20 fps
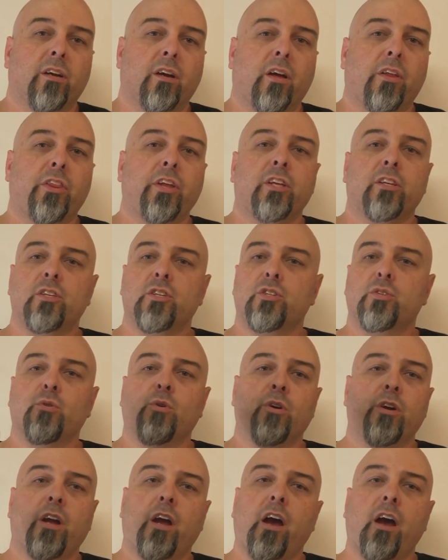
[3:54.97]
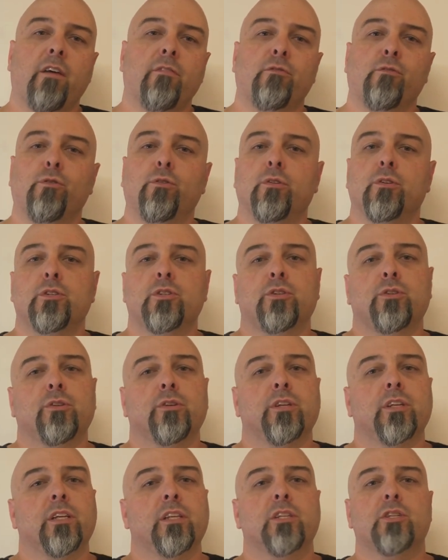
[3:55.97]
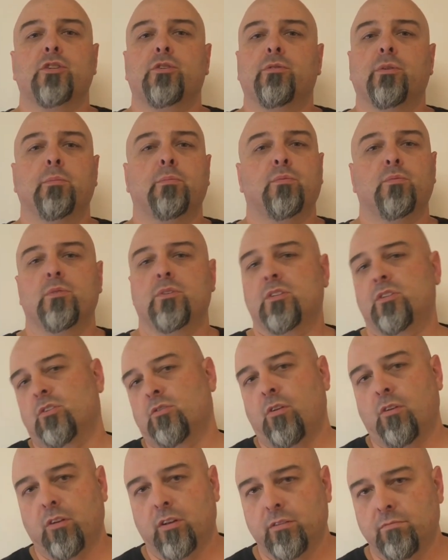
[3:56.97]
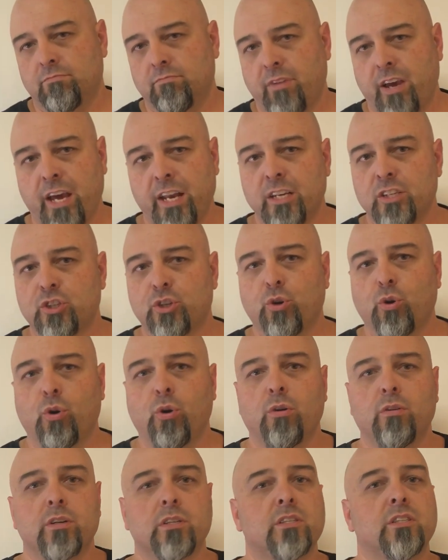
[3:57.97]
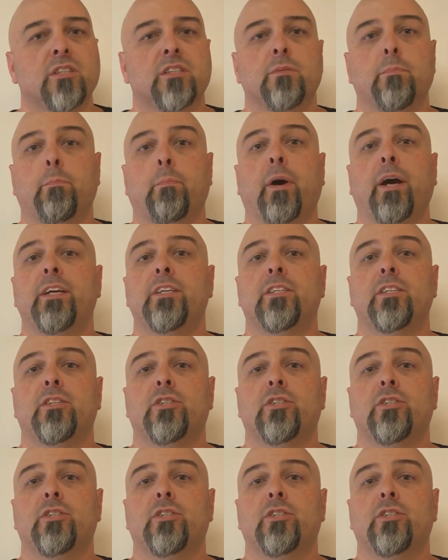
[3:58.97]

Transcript: I think the story overall is good and the script was solid. At its core, it's just a basic